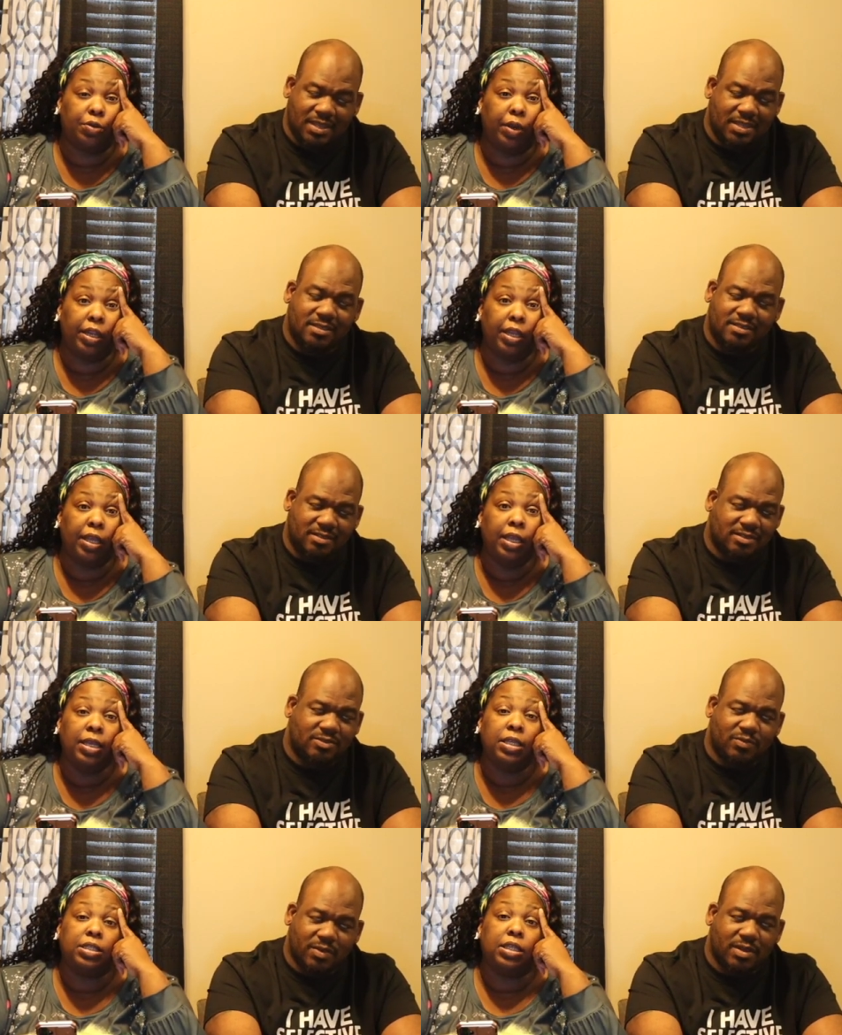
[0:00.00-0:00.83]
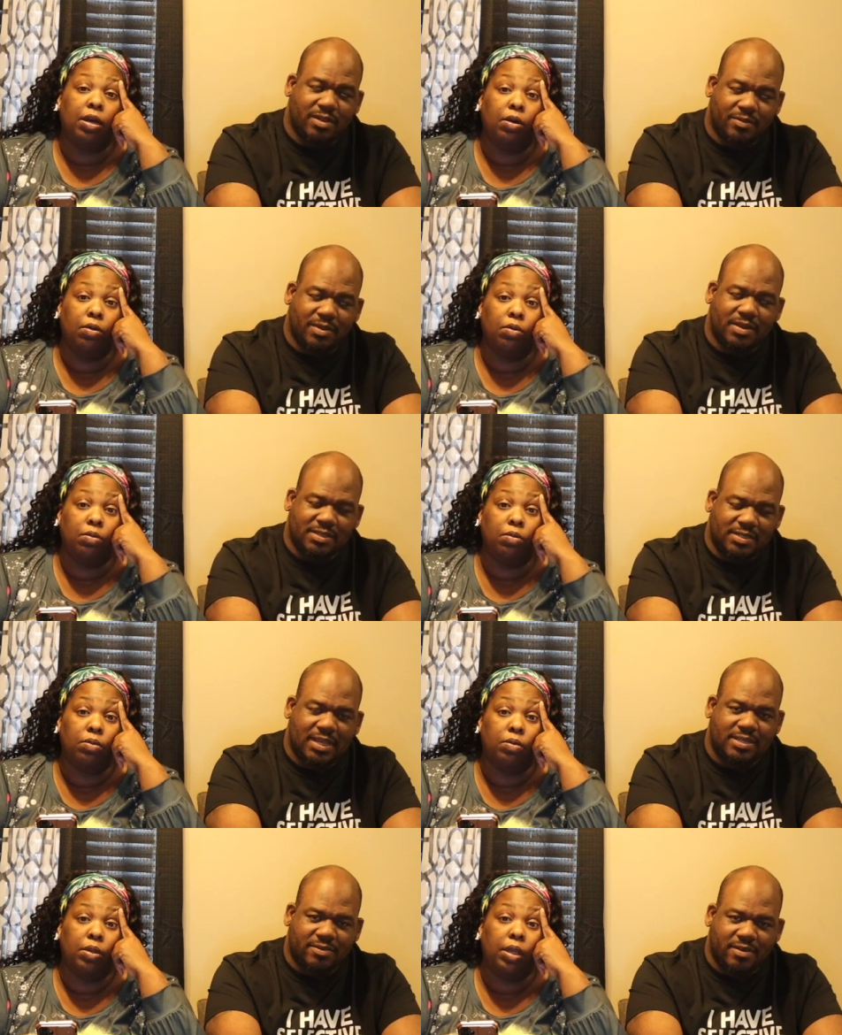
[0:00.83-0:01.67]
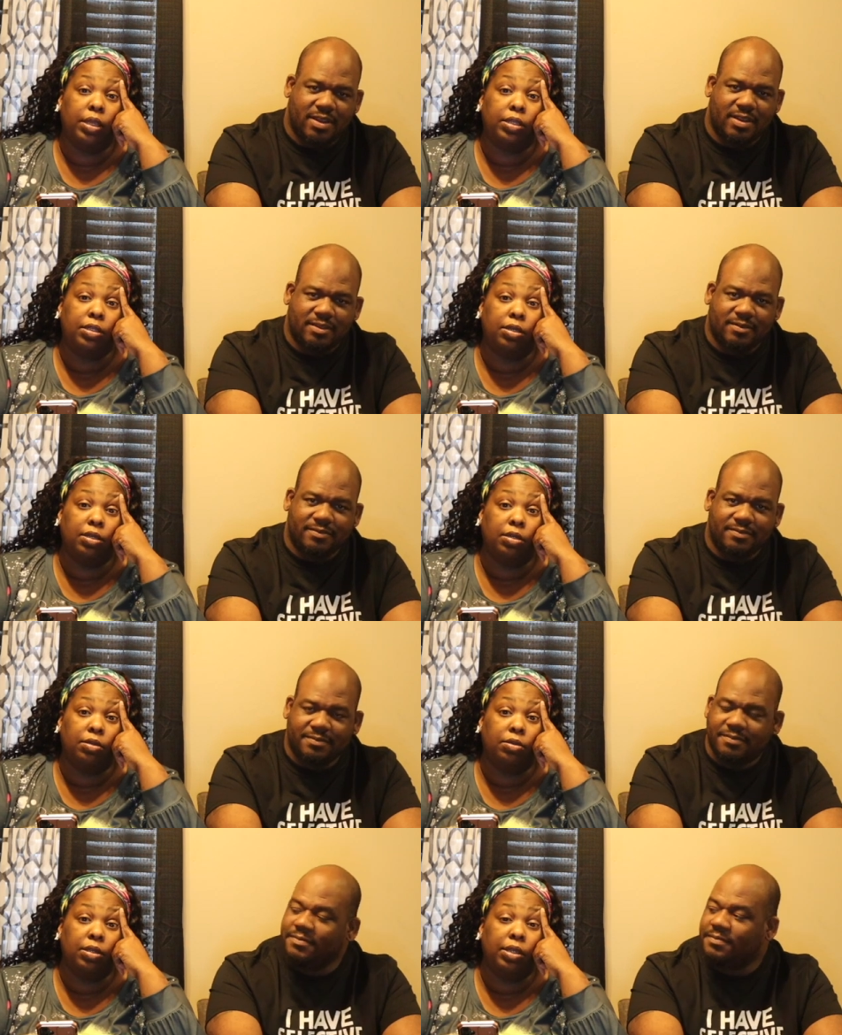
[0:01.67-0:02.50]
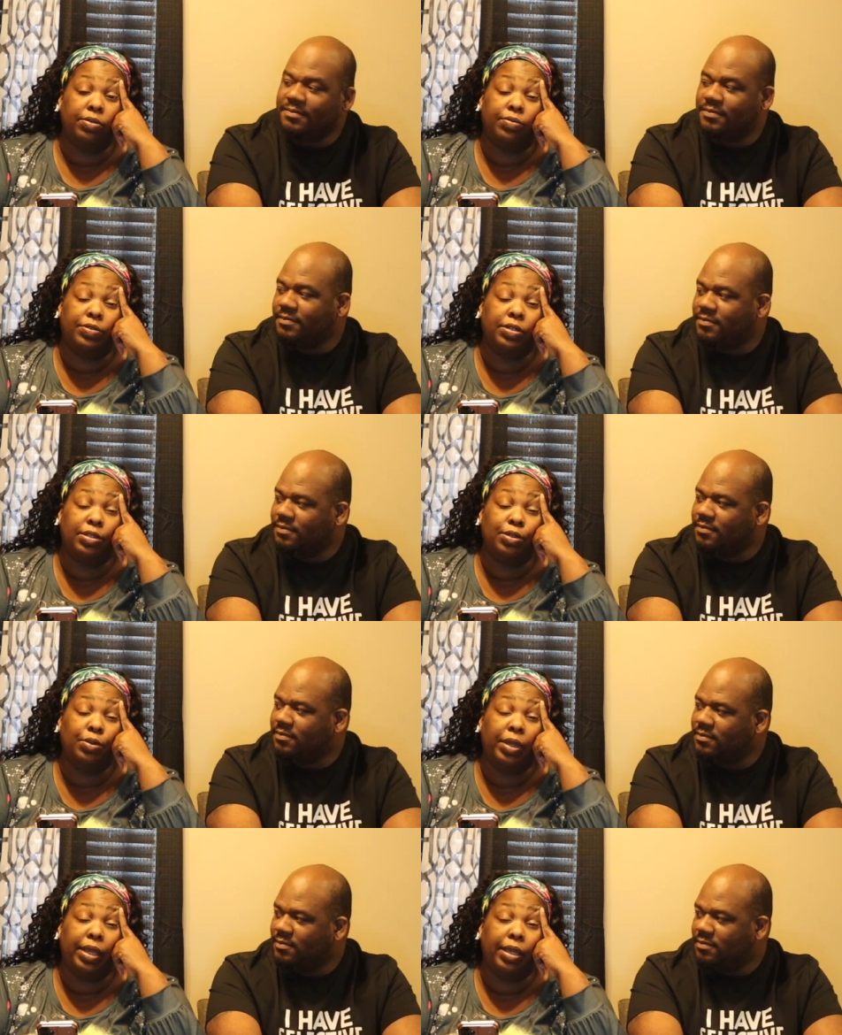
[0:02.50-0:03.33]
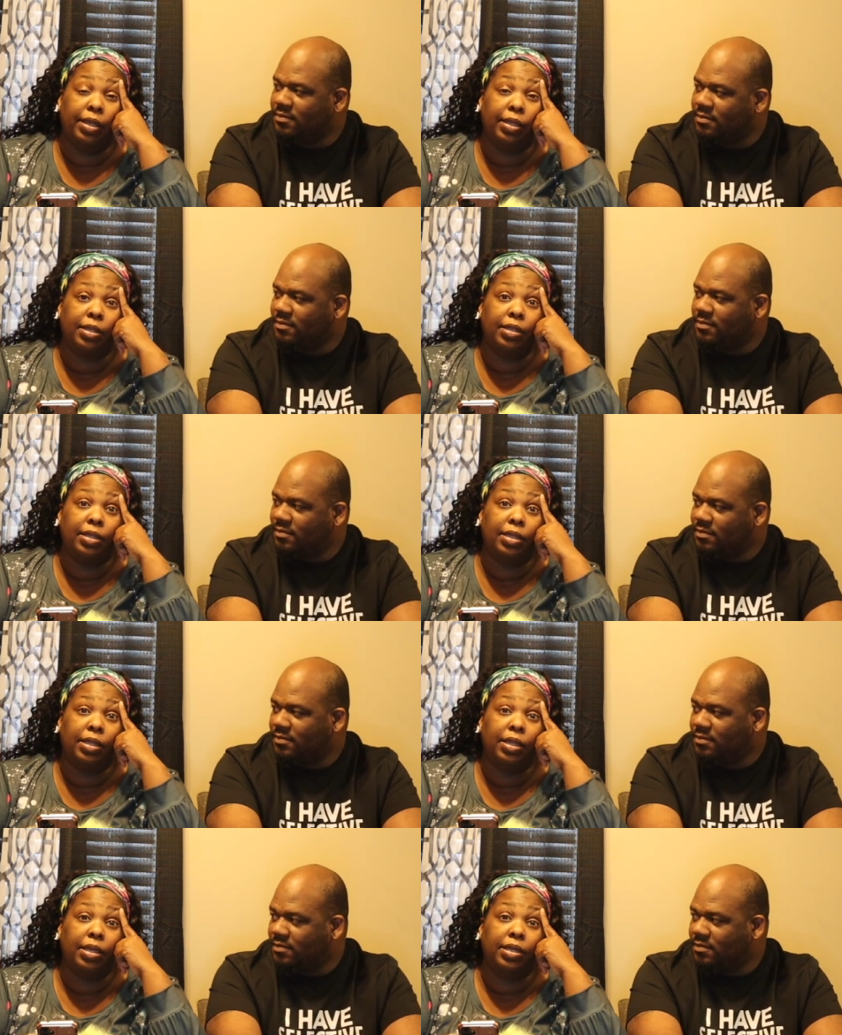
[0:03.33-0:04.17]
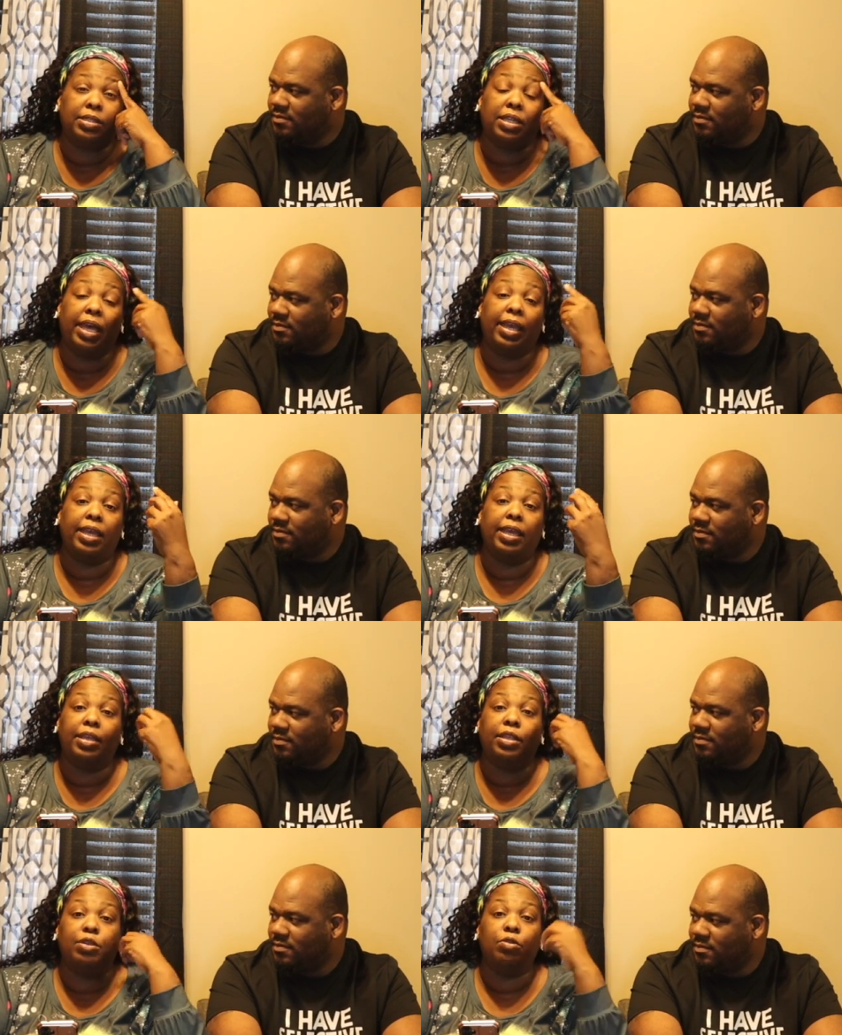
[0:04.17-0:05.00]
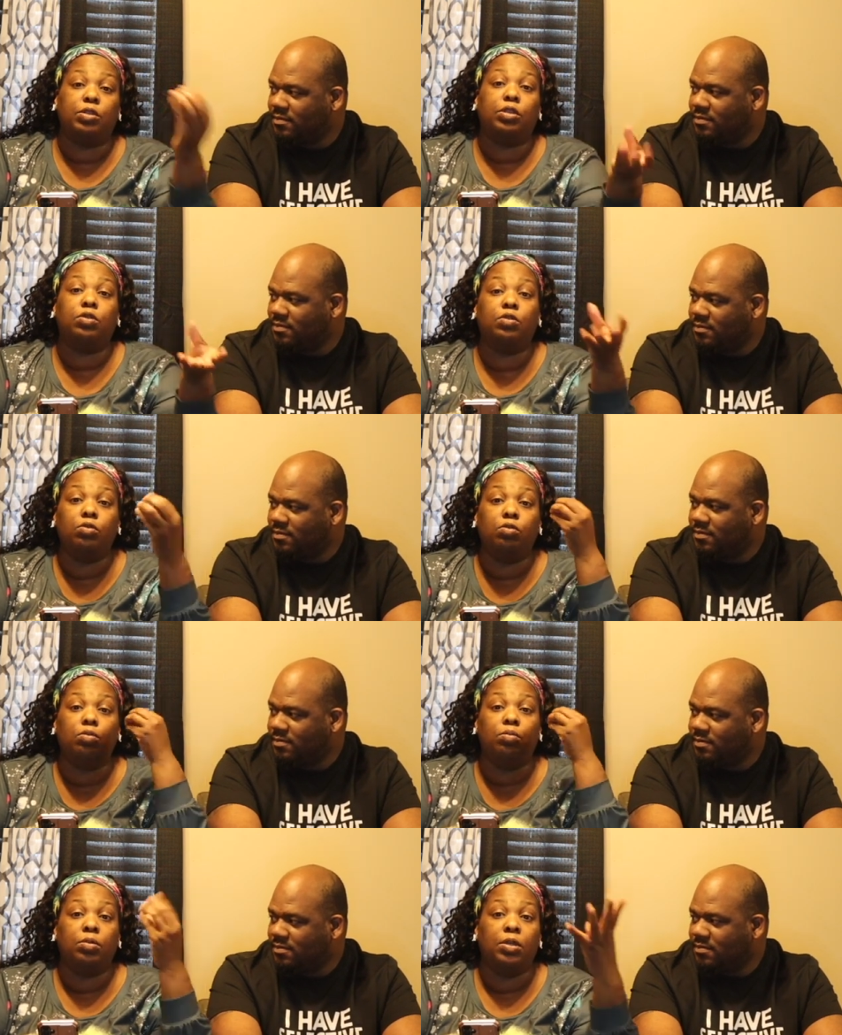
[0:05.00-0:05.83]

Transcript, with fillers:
Speaker 1: Yeah, it's, it's really, so really saturated. To to do that, it's like YouTube